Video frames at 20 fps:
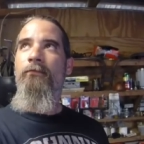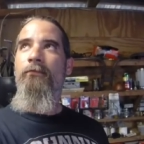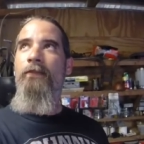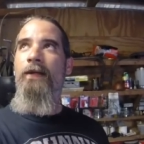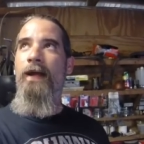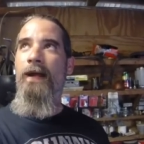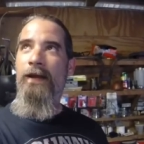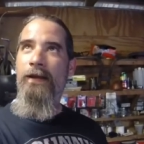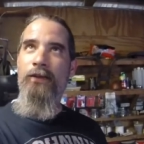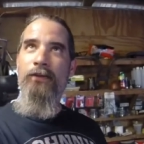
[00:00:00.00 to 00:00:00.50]

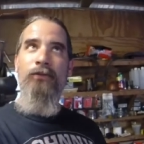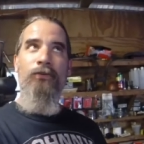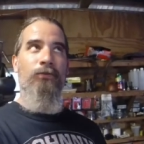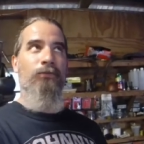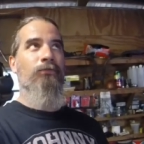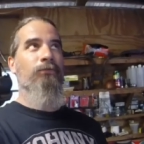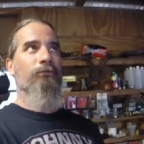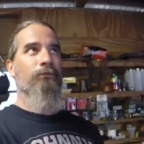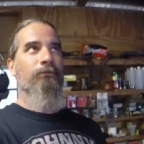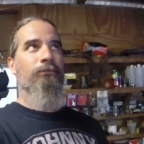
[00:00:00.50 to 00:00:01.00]
Thank
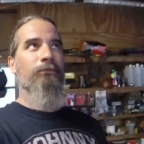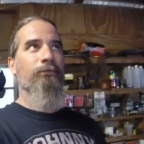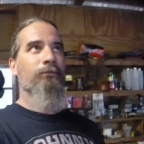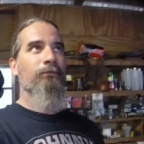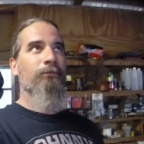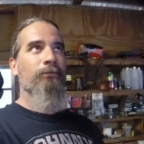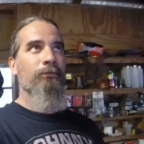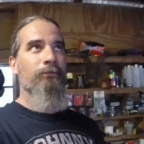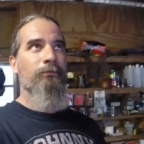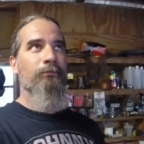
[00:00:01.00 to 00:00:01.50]
you.
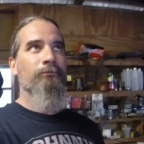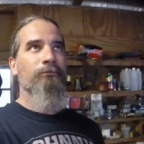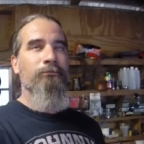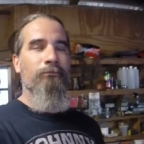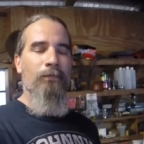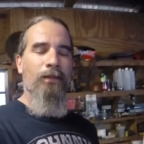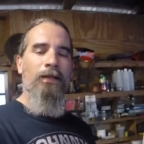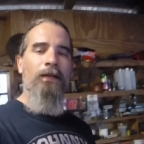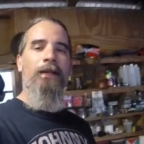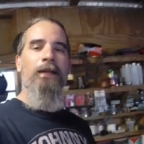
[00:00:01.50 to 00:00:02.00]

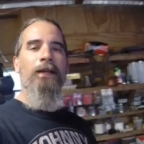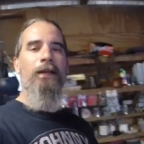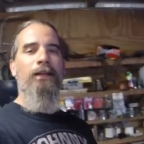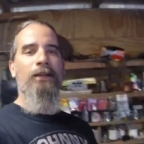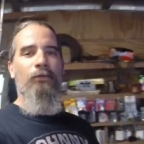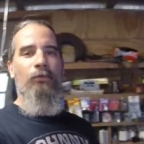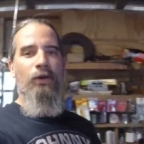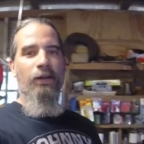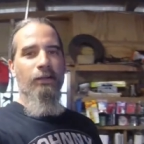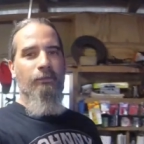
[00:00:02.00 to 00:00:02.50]

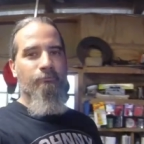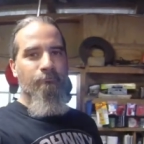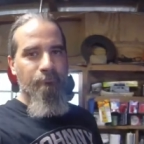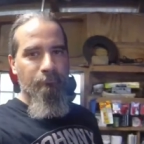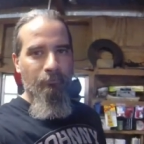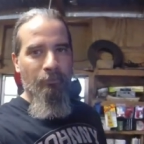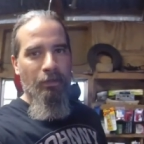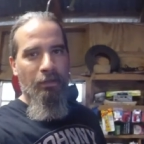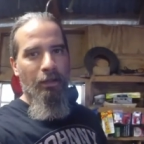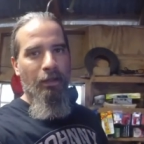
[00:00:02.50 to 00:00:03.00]
Anyway,
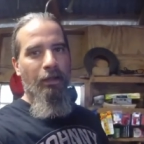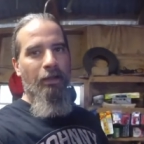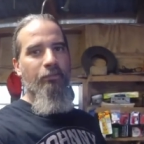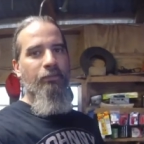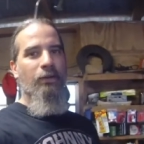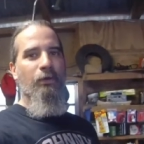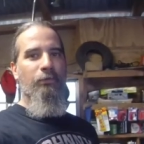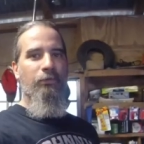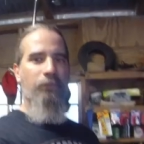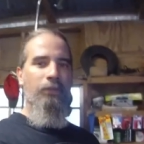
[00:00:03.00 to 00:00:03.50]
as
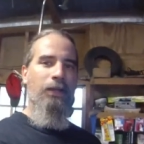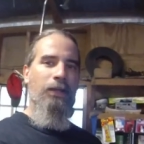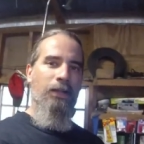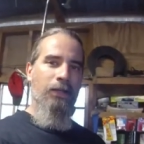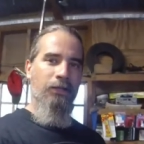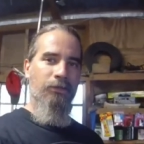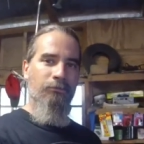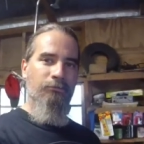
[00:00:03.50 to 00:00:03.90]
I was saying,